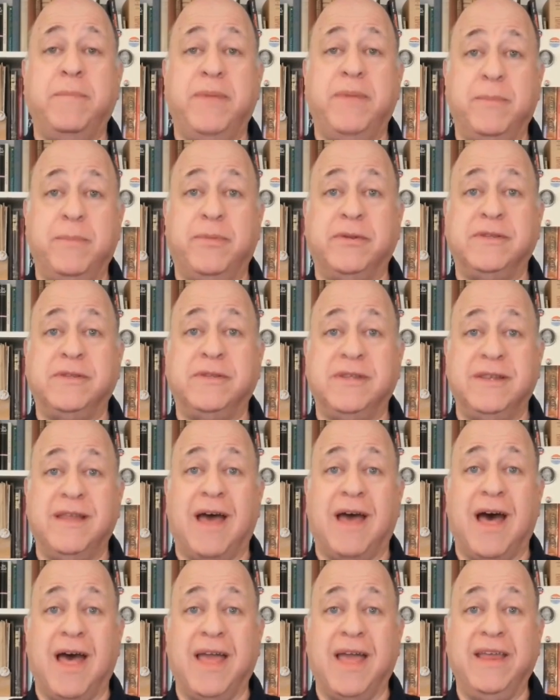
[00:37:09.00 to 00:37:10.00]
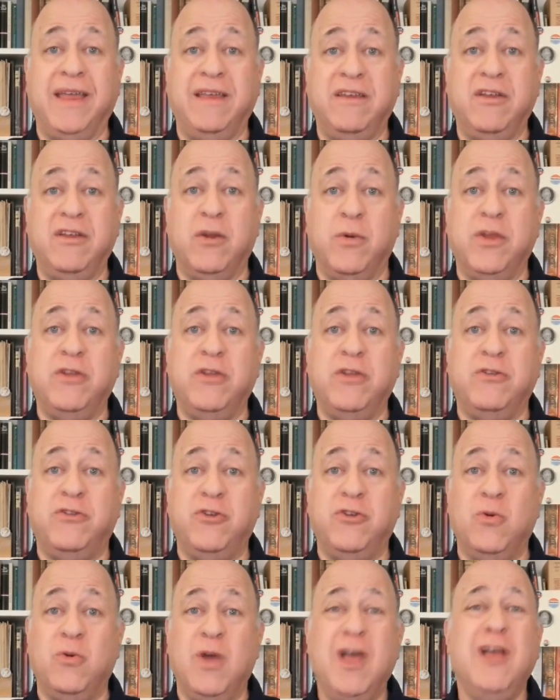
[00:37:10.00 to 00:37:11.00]
people to die. You know what you
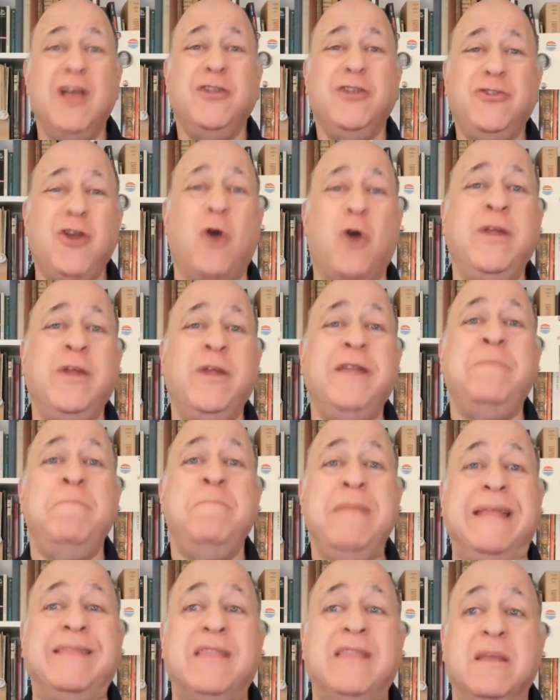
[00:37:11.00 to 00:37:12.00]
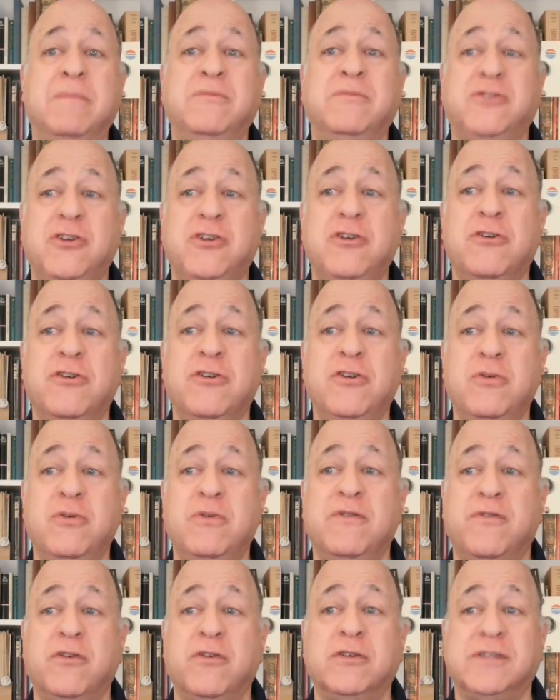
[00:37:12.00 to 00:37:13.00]
do? Don't admit them to your
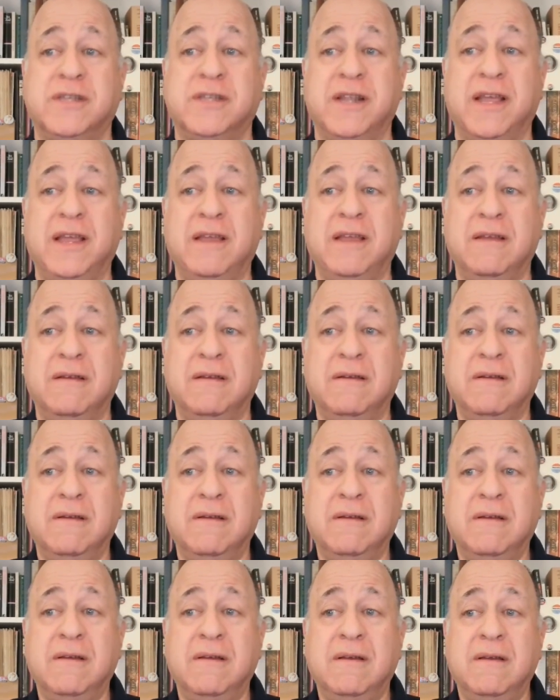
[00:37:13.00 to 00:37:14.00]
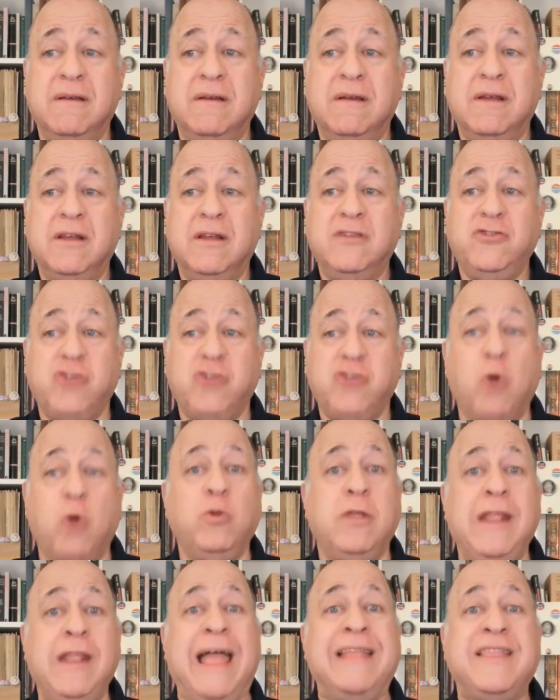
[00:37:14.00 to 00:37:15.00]
university.
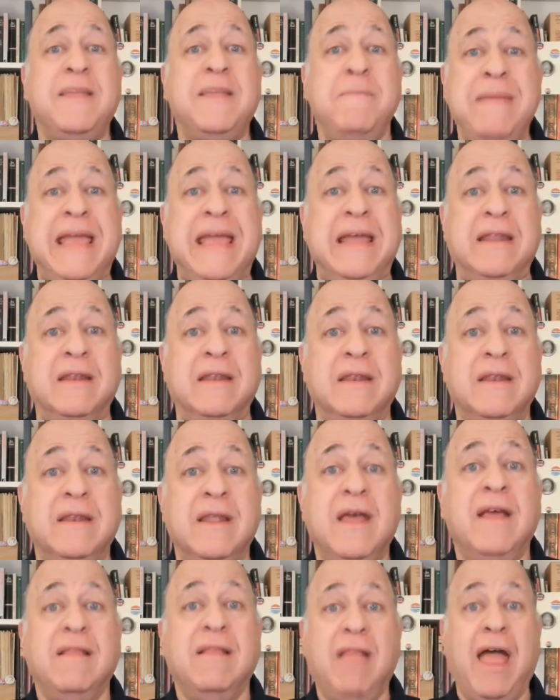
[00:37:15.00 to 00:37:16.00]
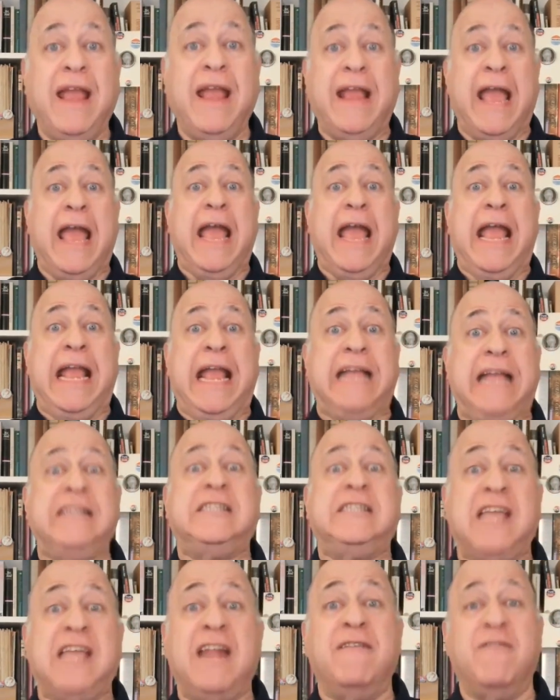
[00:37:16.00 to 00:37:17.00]
Don't let them in. Like,
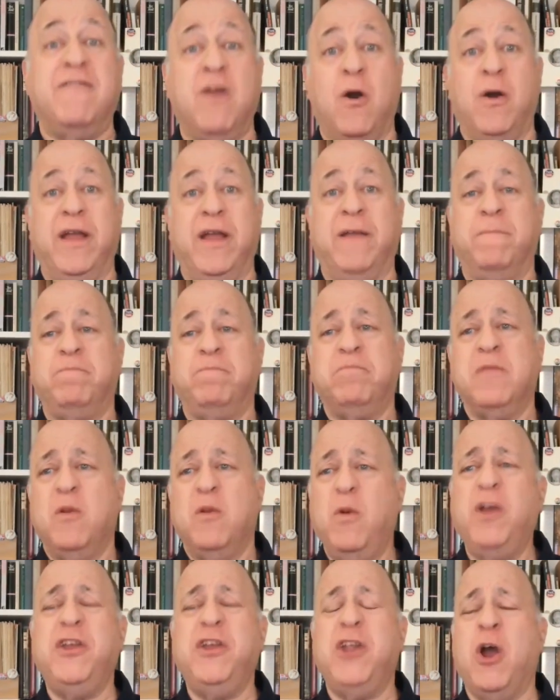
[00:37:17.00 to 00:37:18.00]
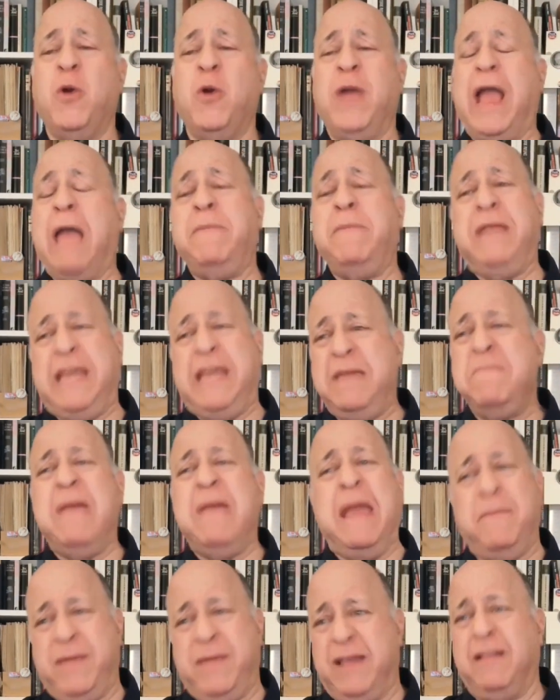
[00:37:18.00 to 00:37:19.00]
instead of going, well, I mean, he
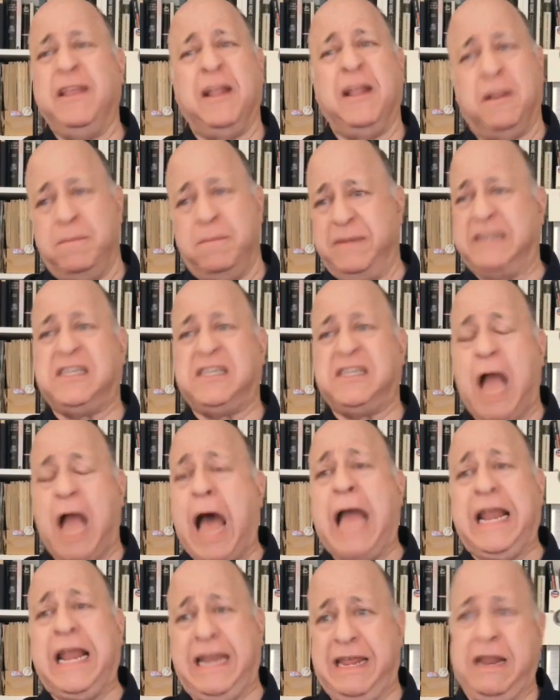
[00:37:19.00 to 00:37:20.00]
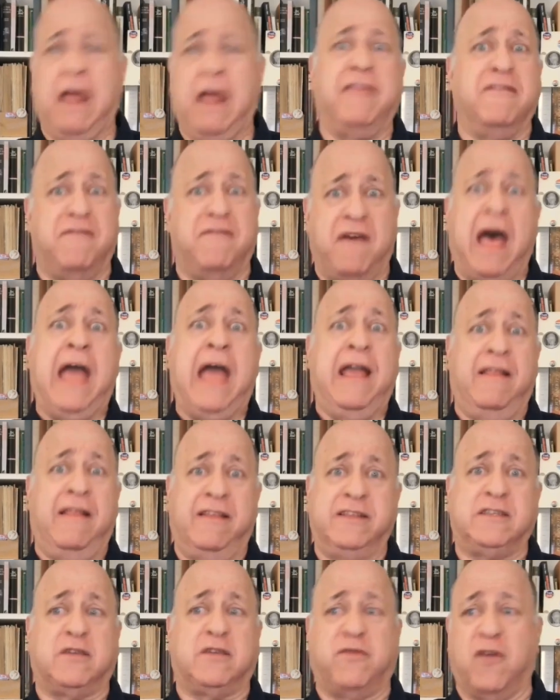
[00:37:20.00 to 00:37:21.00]
may be a little misguided on the
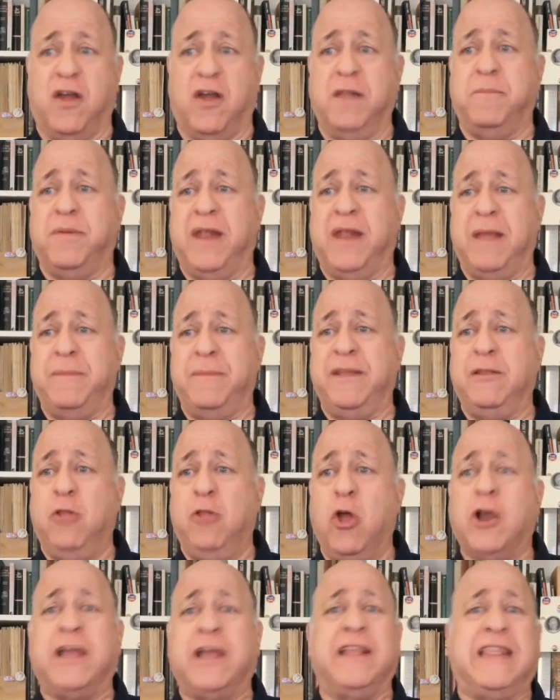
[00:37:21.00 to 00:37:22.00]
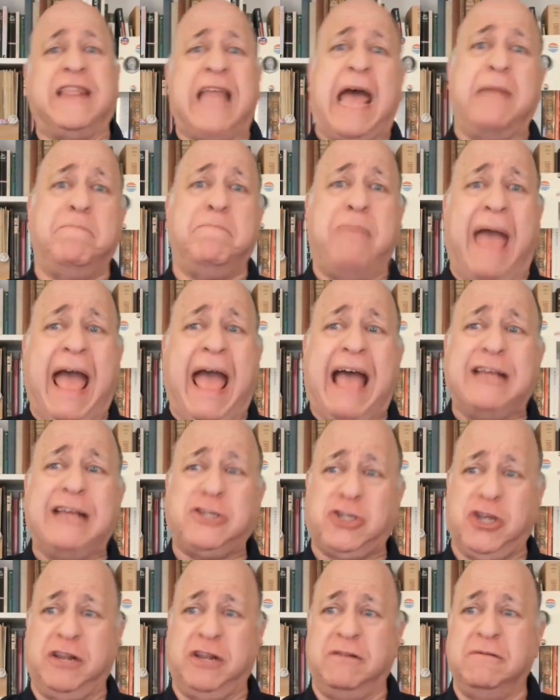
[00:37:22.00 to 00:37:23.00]
violence front, but I mean, look at that
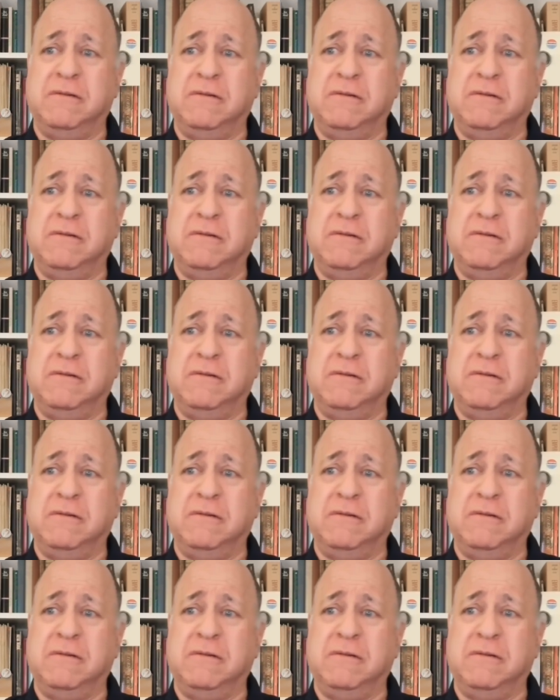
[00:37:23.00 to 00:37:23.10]
passion,